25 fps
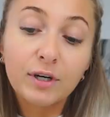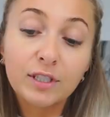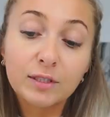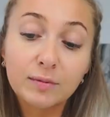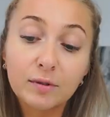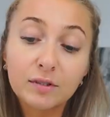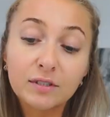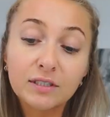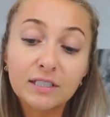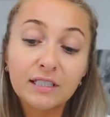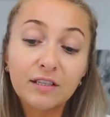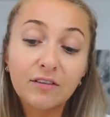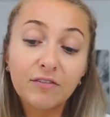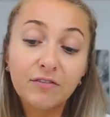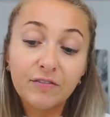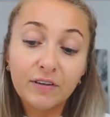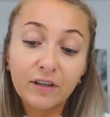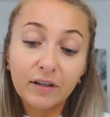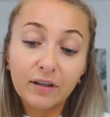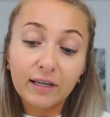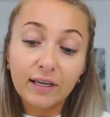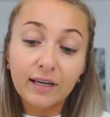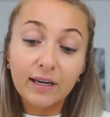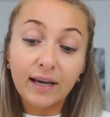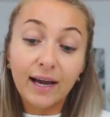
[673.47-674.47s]
You're supposed to leave
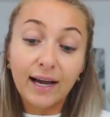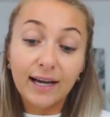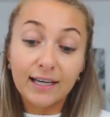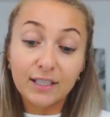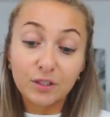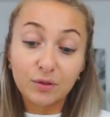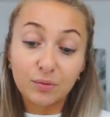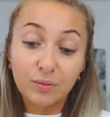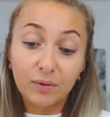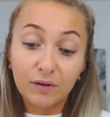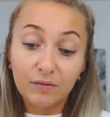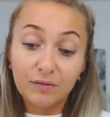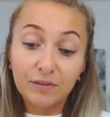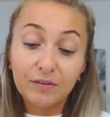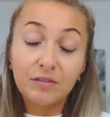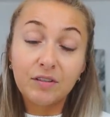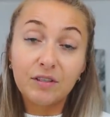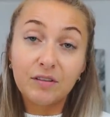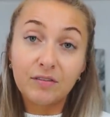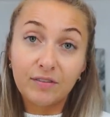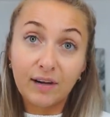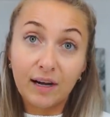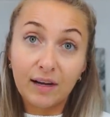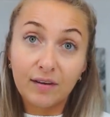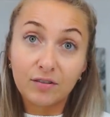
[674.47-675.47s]
Philly at
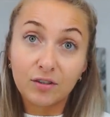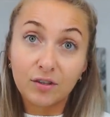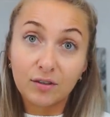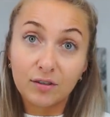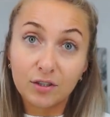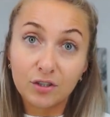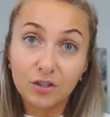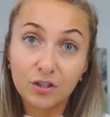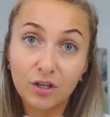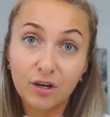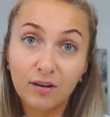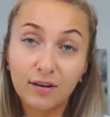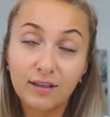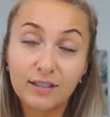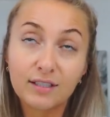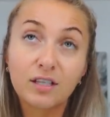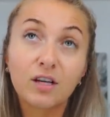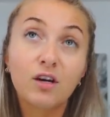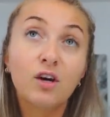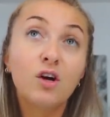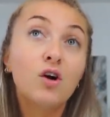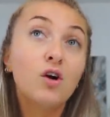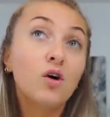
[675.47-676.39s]
12.55 to go to Charlotte.